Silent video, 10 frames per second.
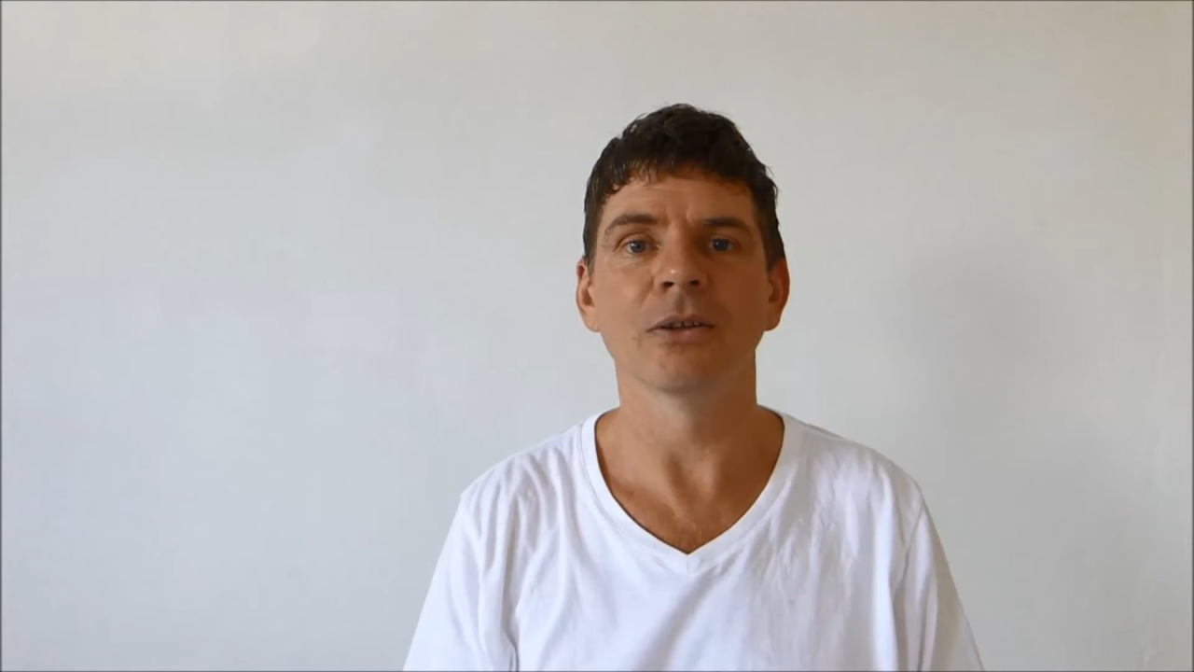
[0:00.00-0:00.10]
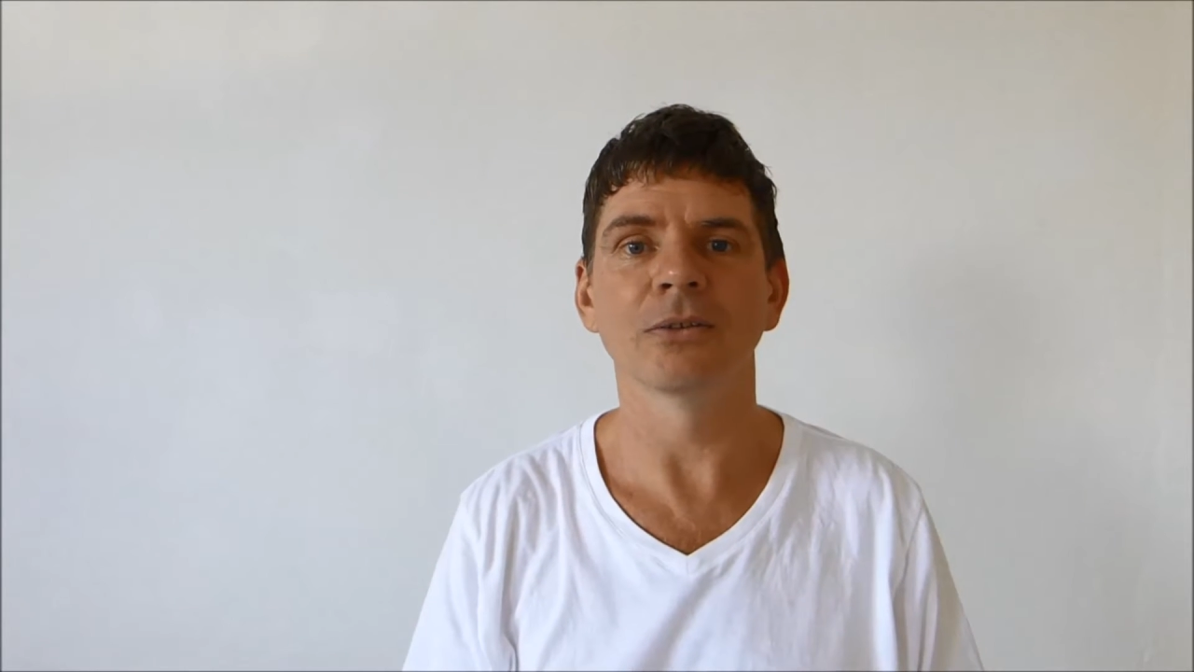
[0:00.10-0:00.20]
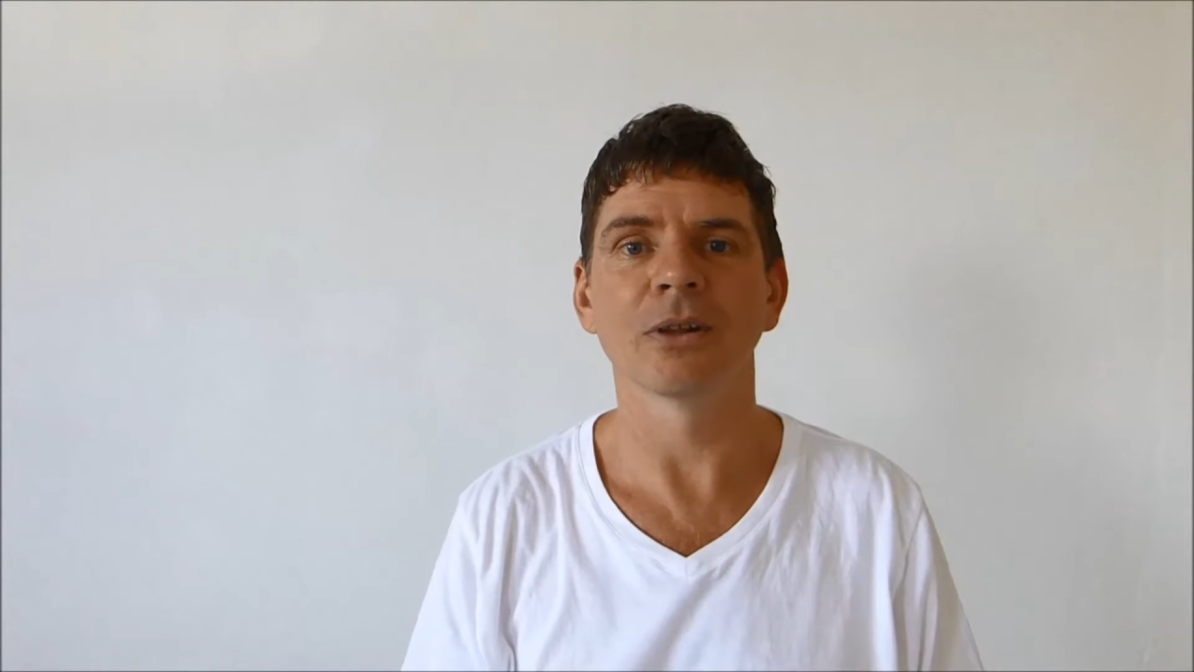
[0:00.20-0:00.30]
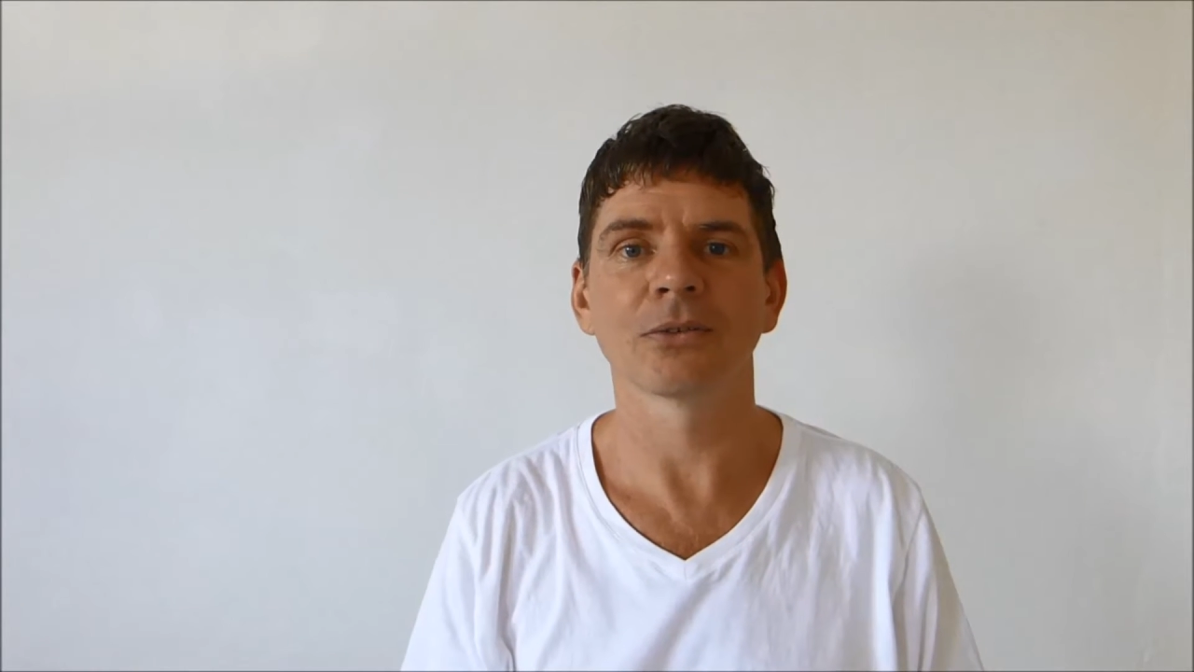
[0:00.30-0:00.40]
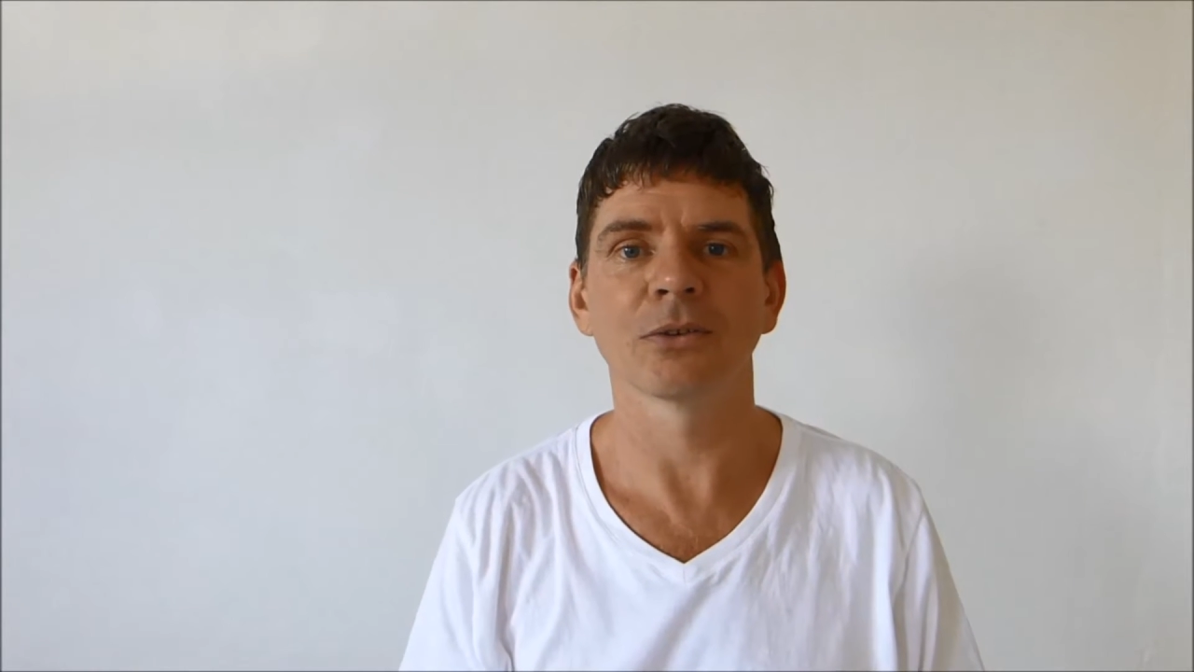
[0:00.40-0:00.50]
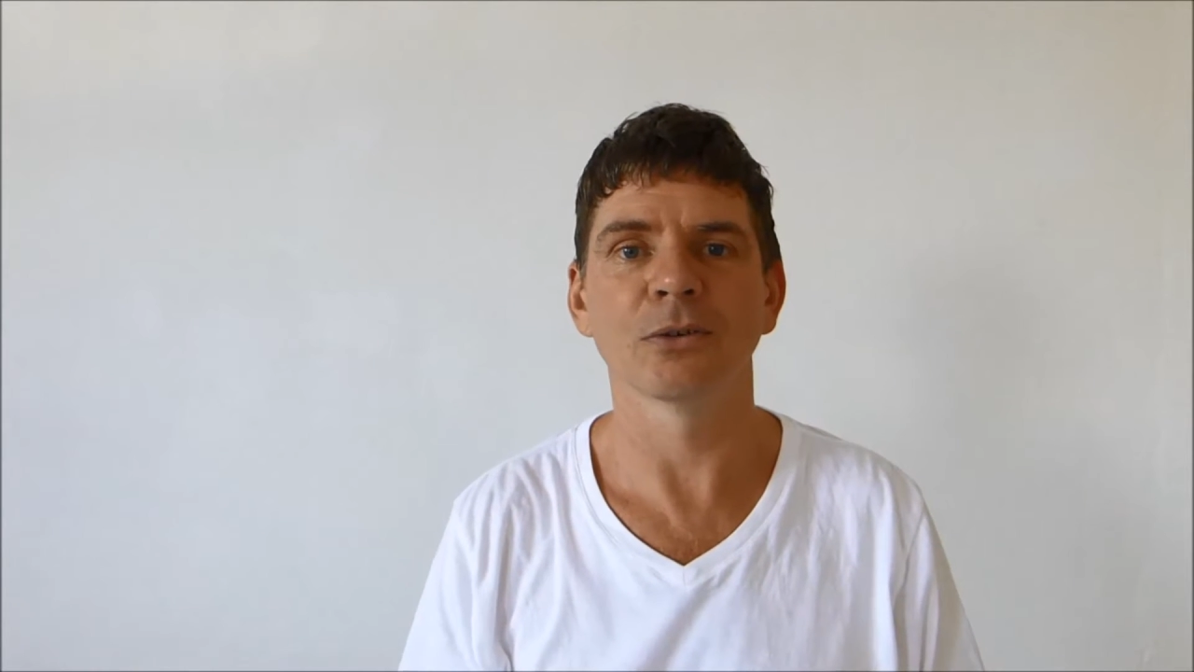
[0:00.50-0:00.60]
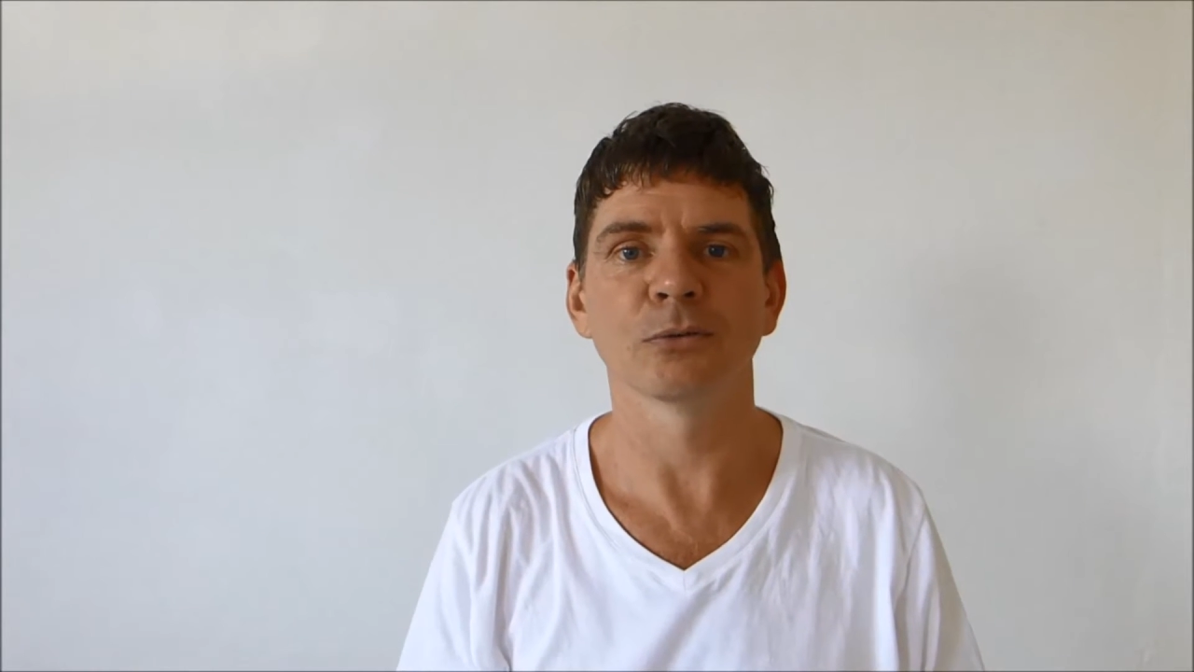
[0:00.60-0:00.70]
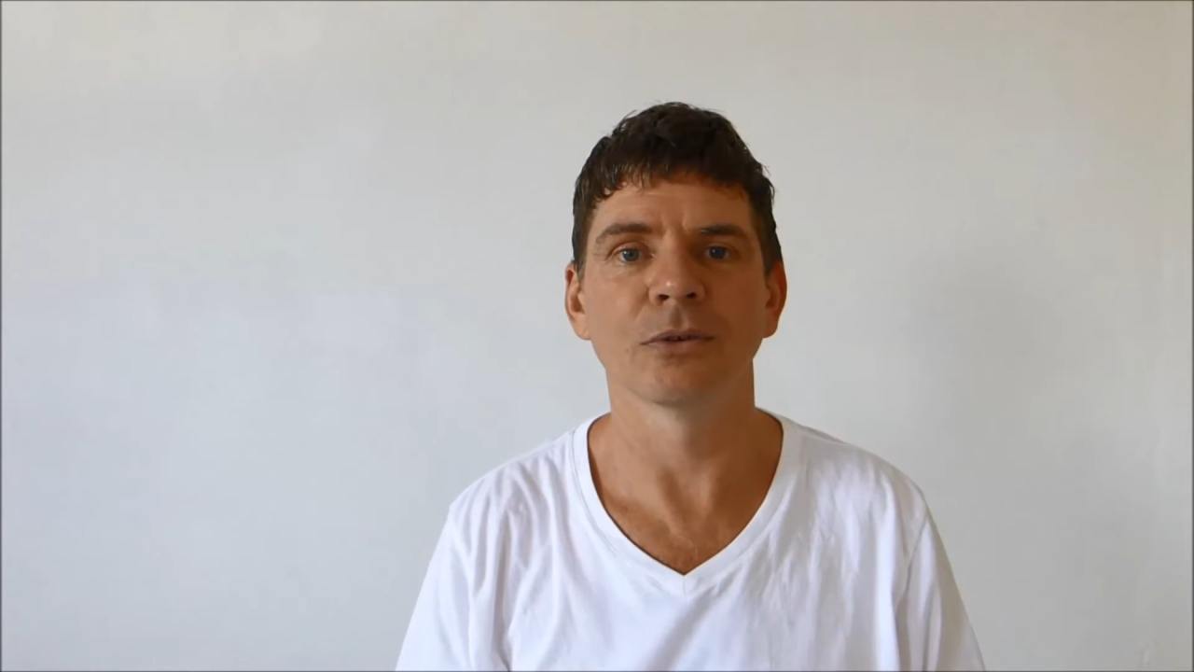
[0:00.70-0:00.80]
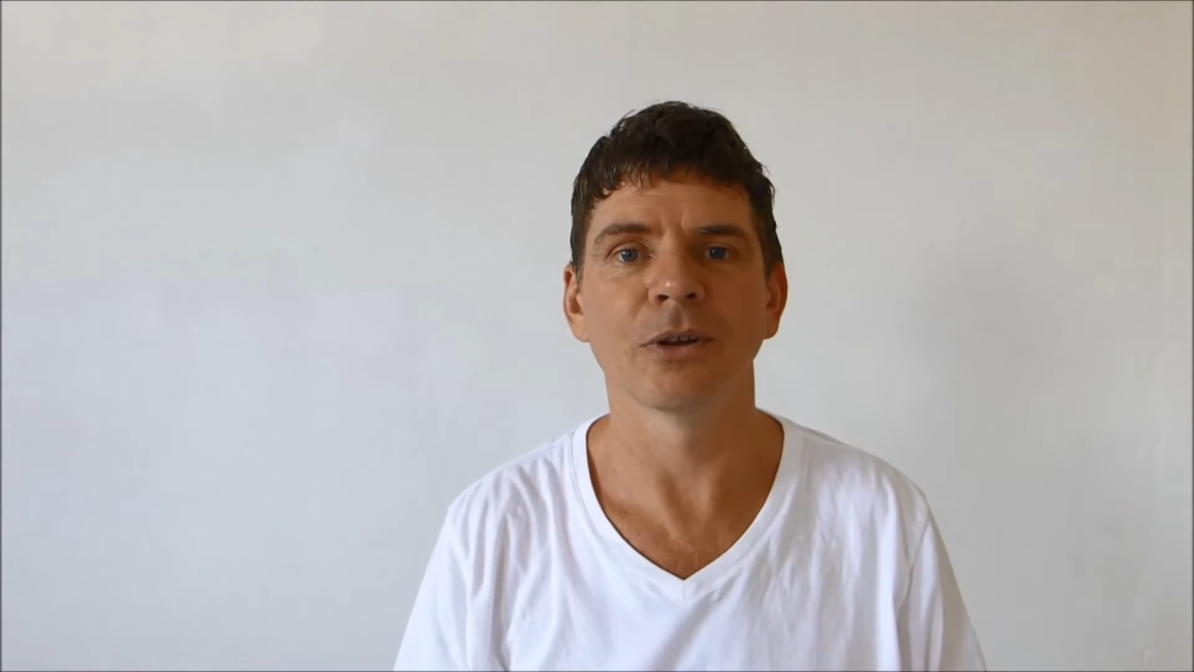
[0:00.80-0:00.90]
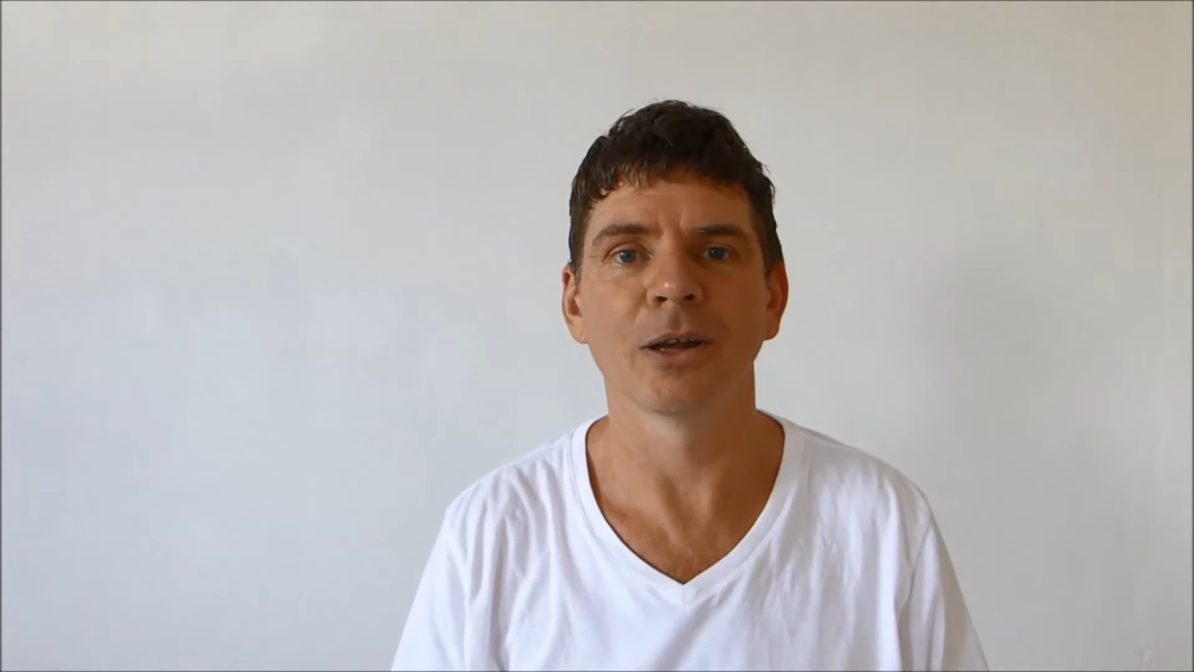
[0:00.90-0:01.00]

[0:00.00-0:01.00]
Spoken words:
There's lots of different